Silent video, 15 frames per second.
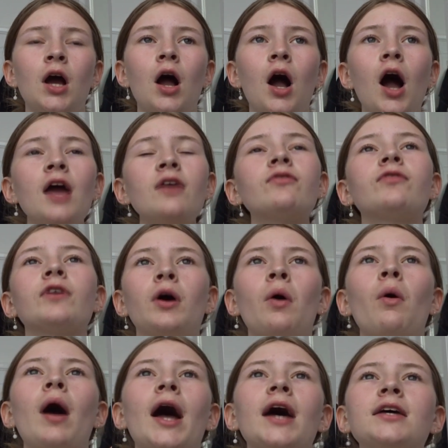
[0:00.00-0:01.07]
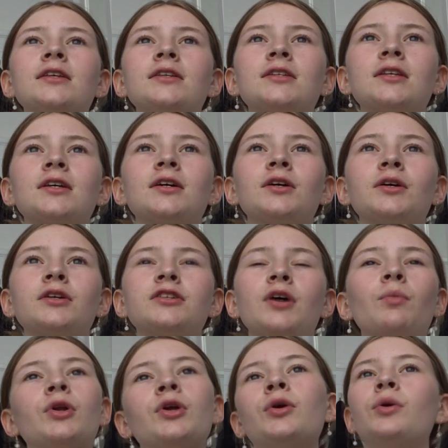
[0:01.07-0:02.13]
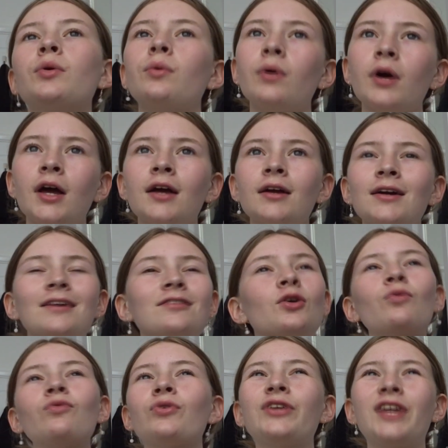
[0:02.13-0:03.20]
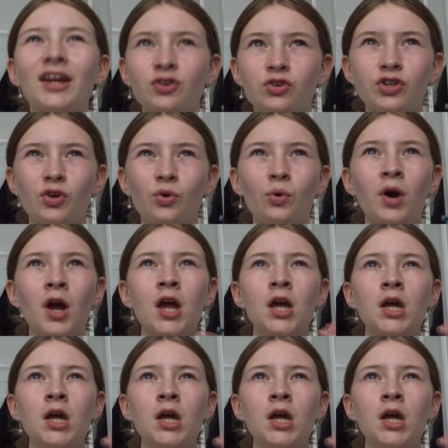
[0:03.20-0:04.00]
I feel as someone who has gone through secondary school,